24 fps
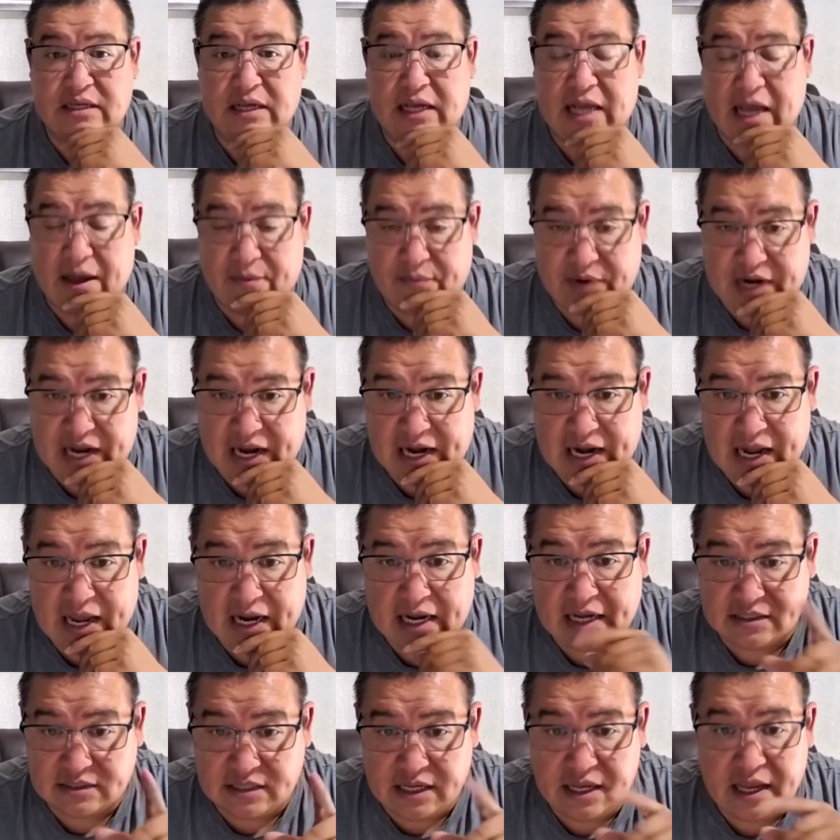Gabriela
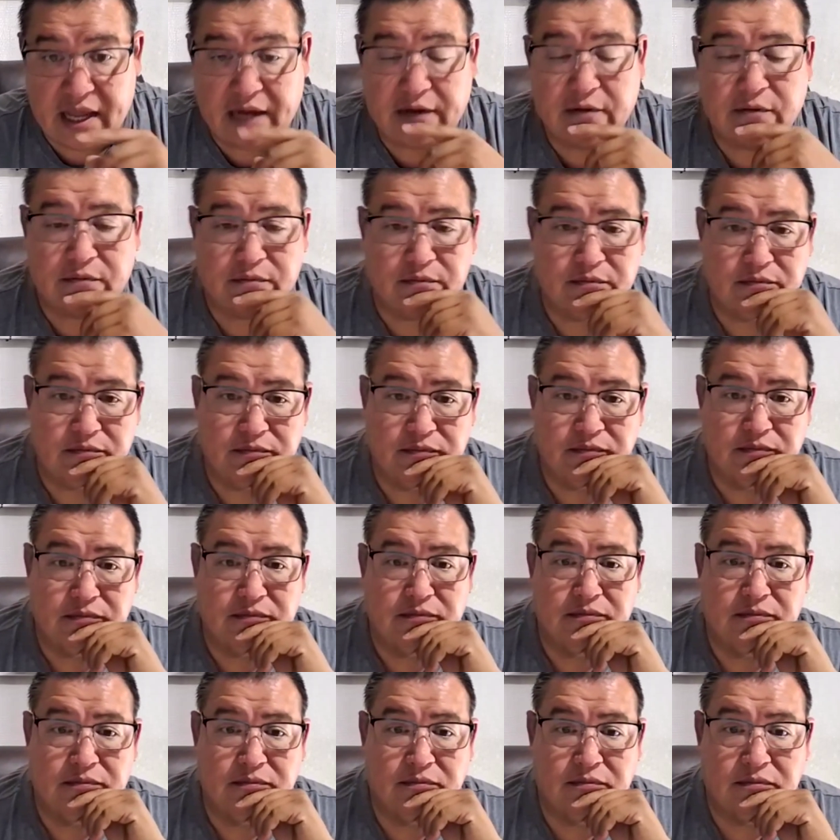Castellano.
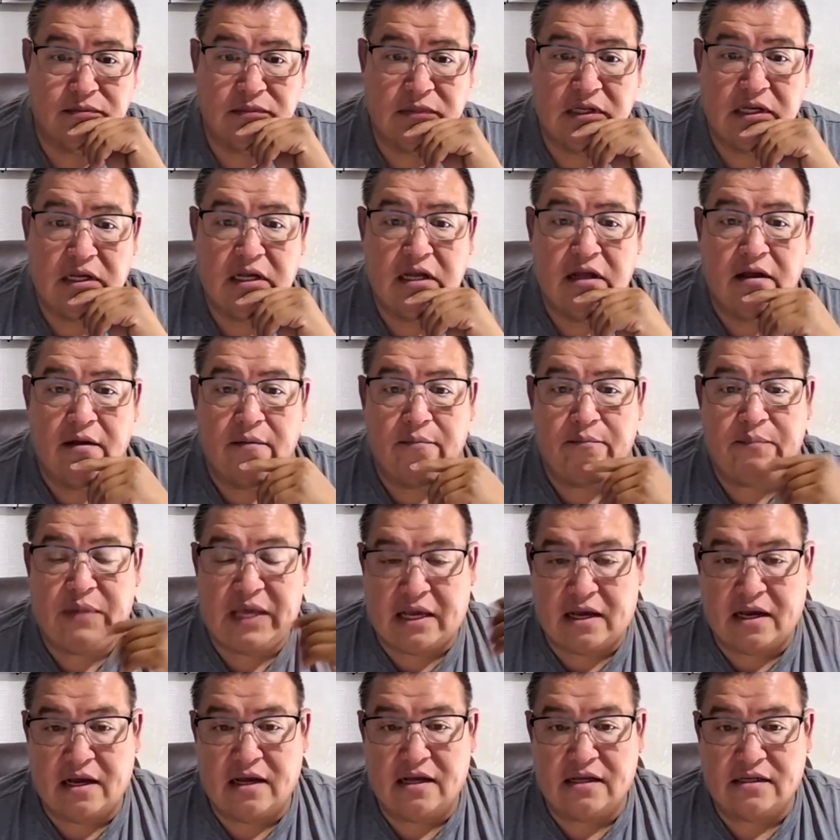
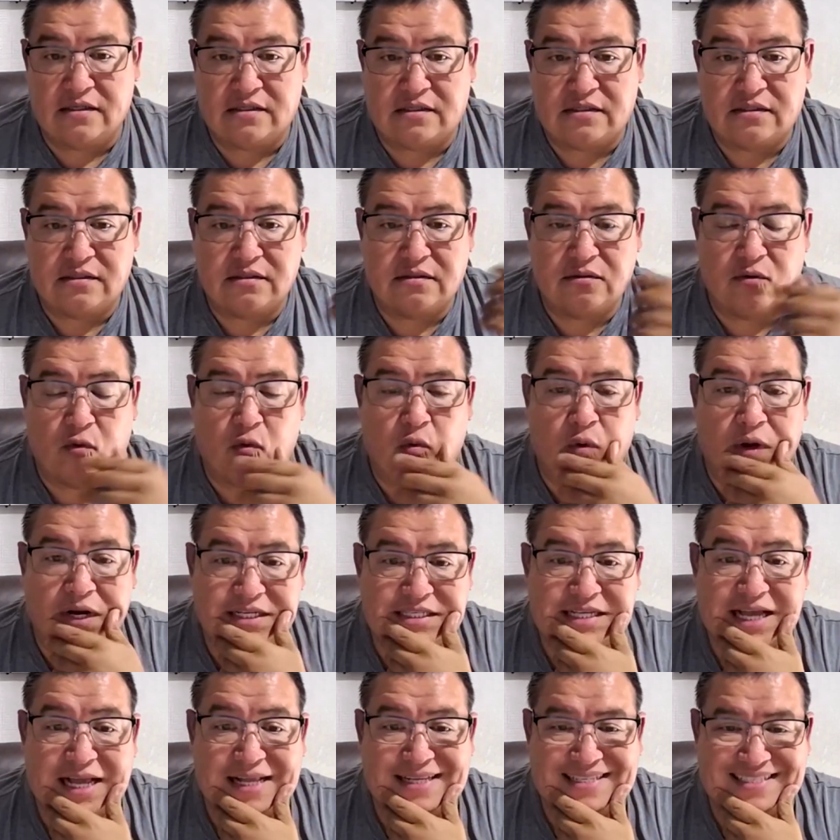Because what
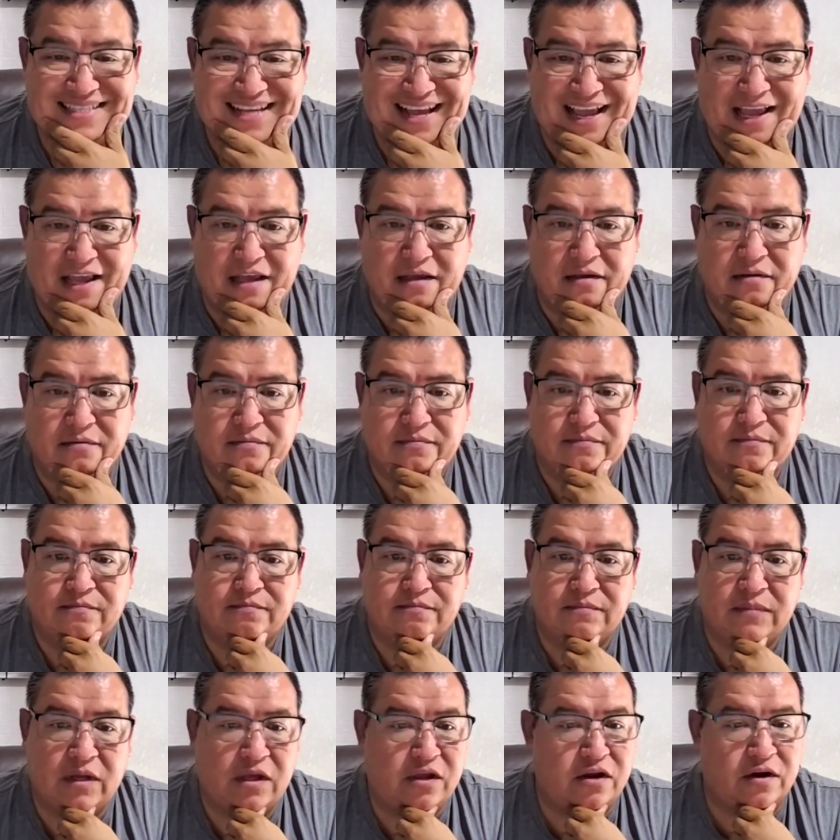does that say?
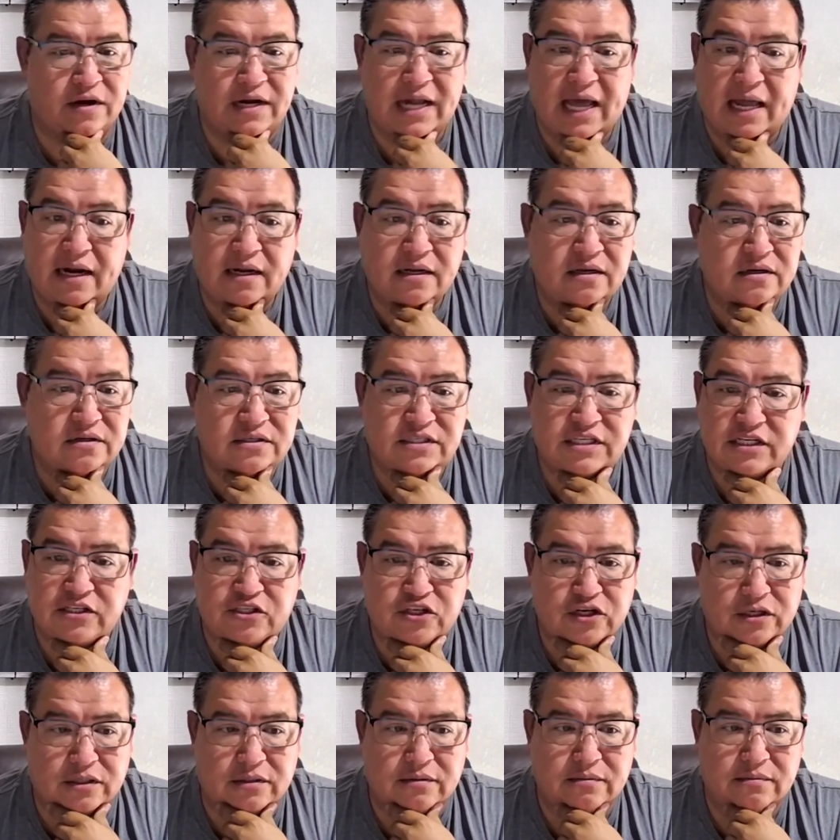You're not a good
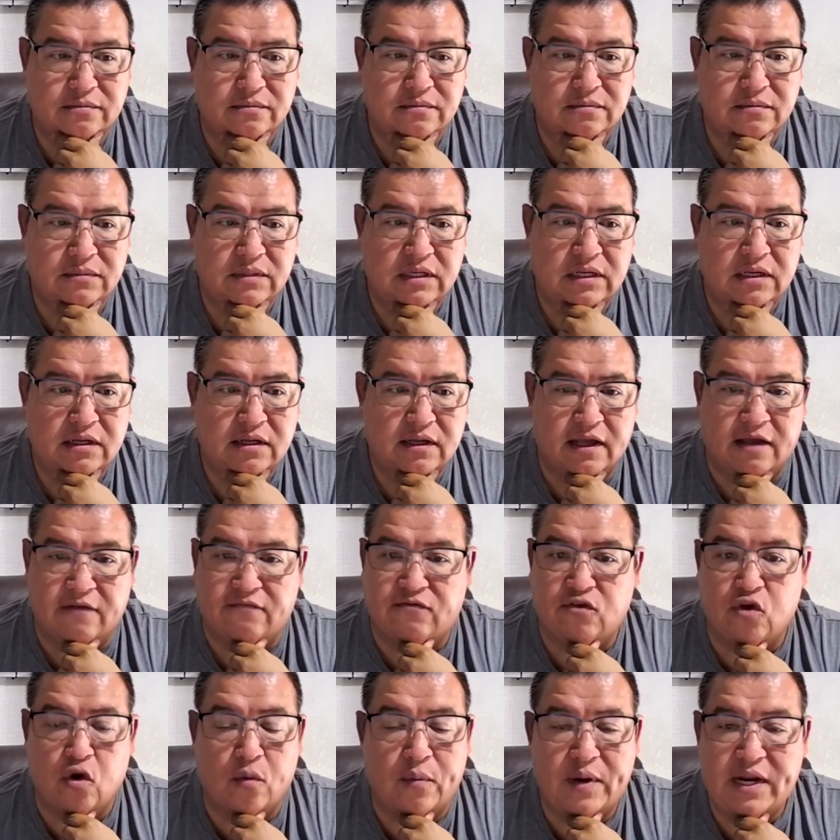teacher
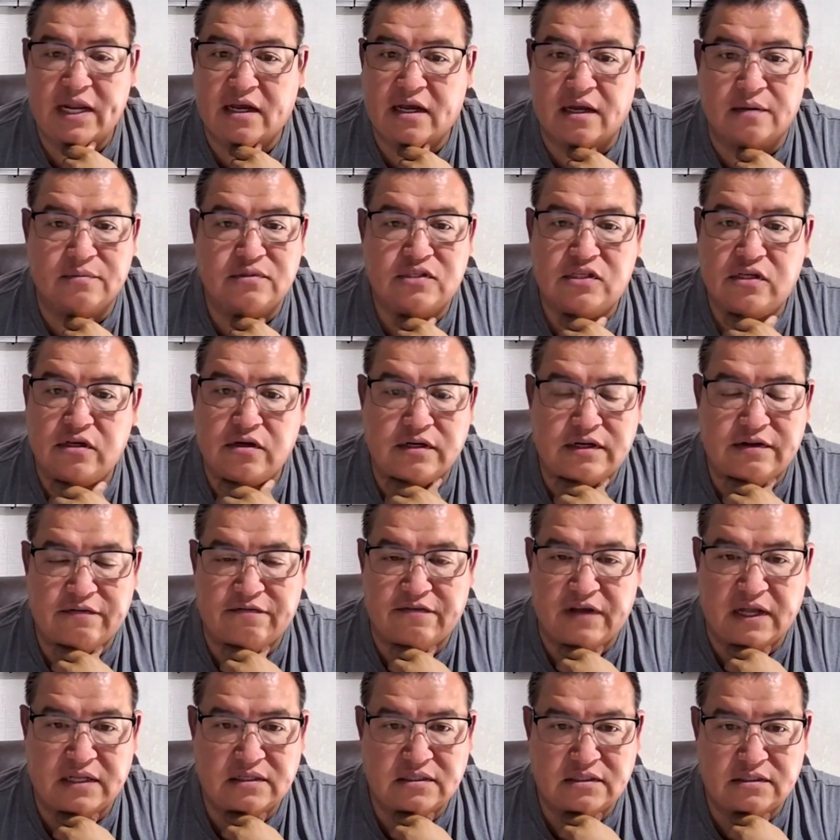if nobody comes to your
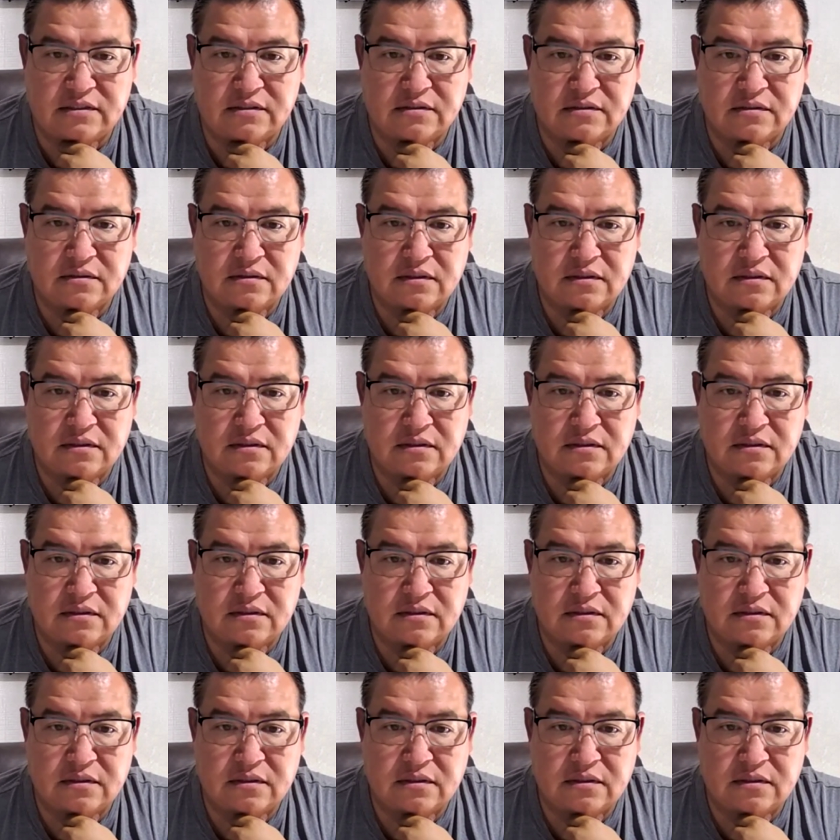defense.